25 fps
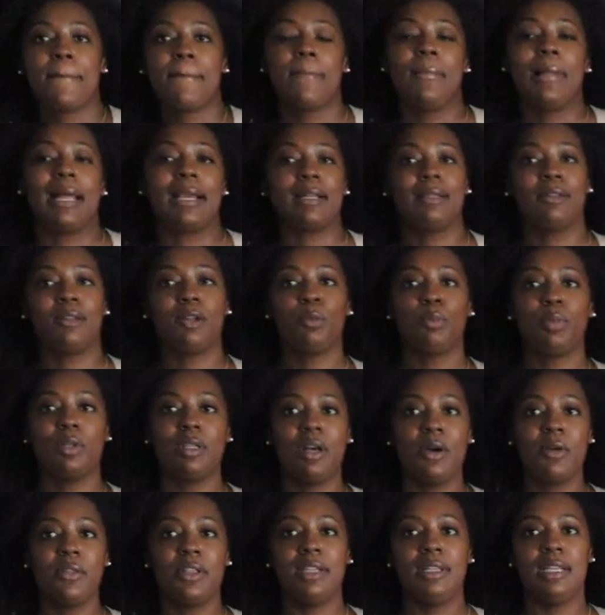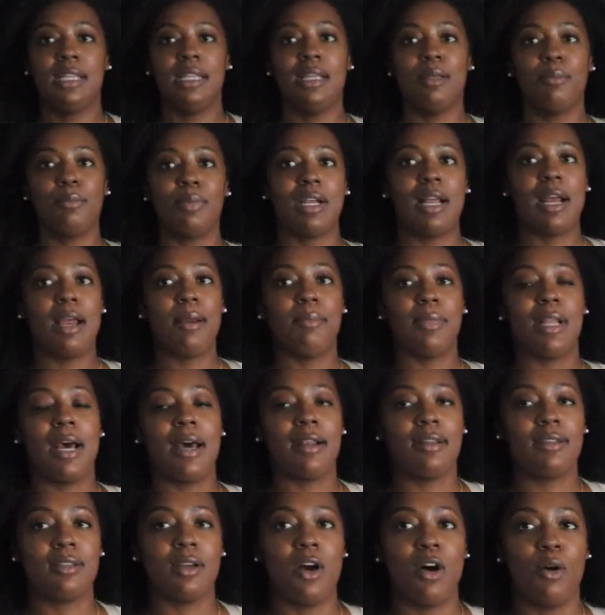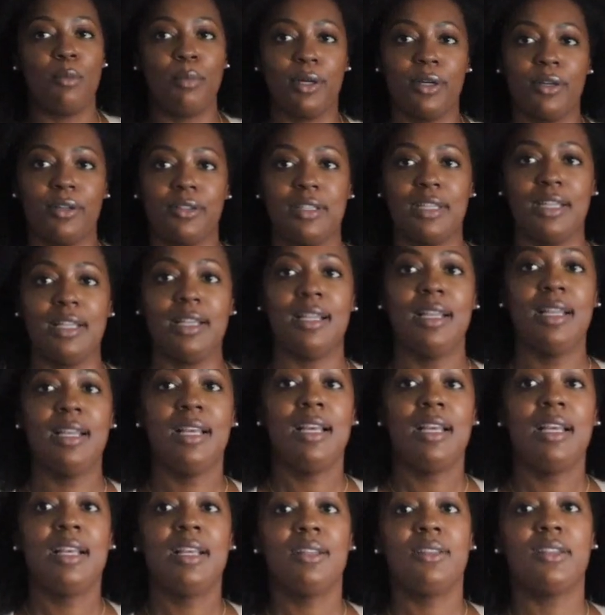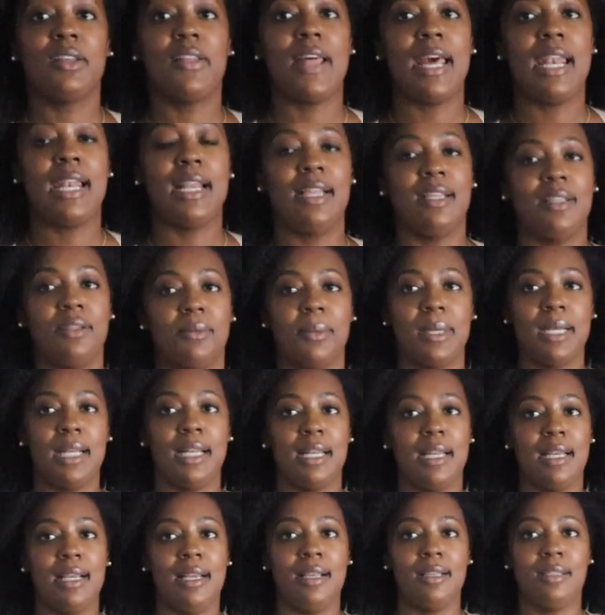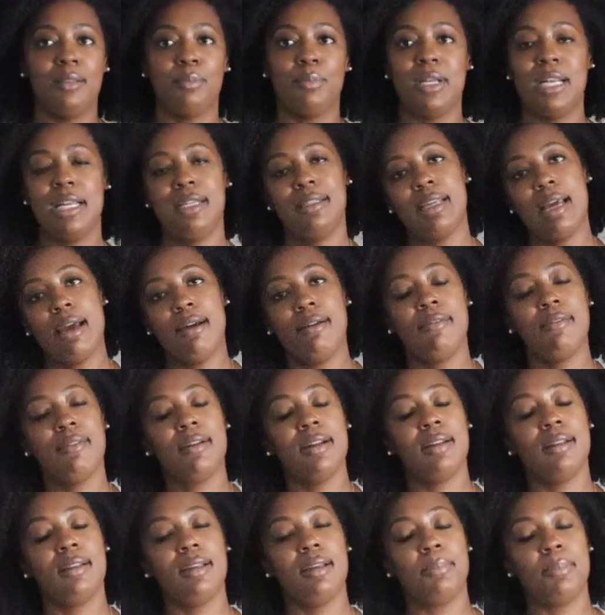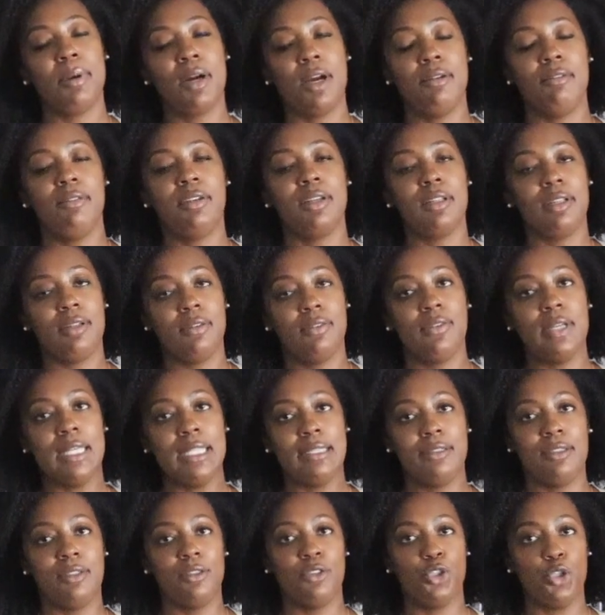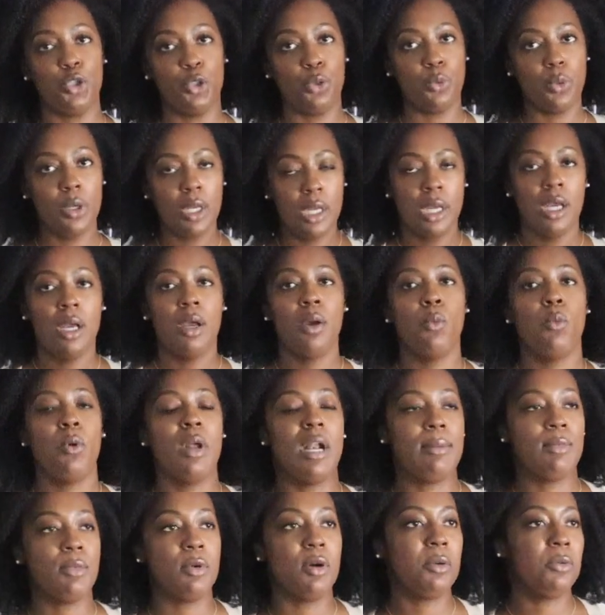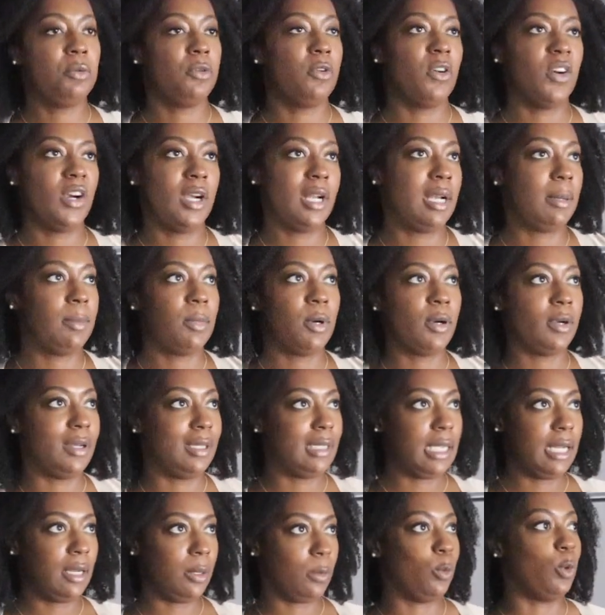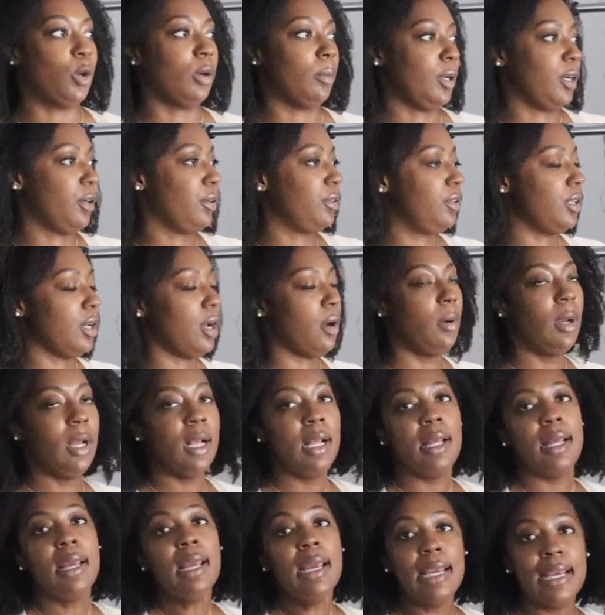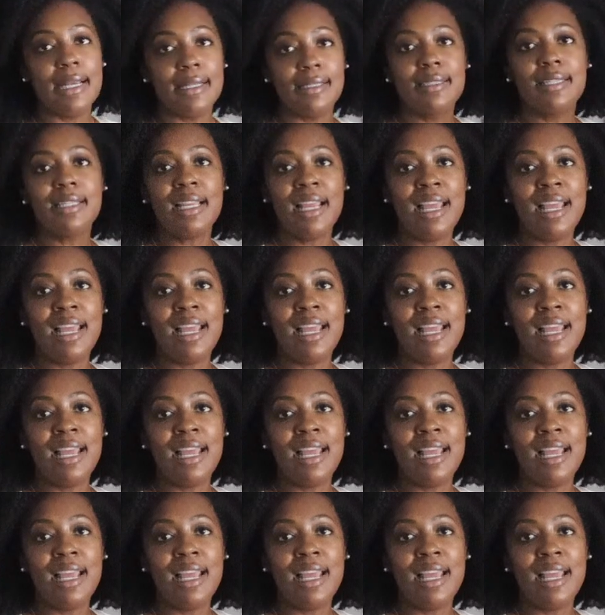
like a little below the knee, but I'm not a tall person. So that is what it is, but it definitely perfectly fits into what I'm going for and I'm already getting warmer. So it's,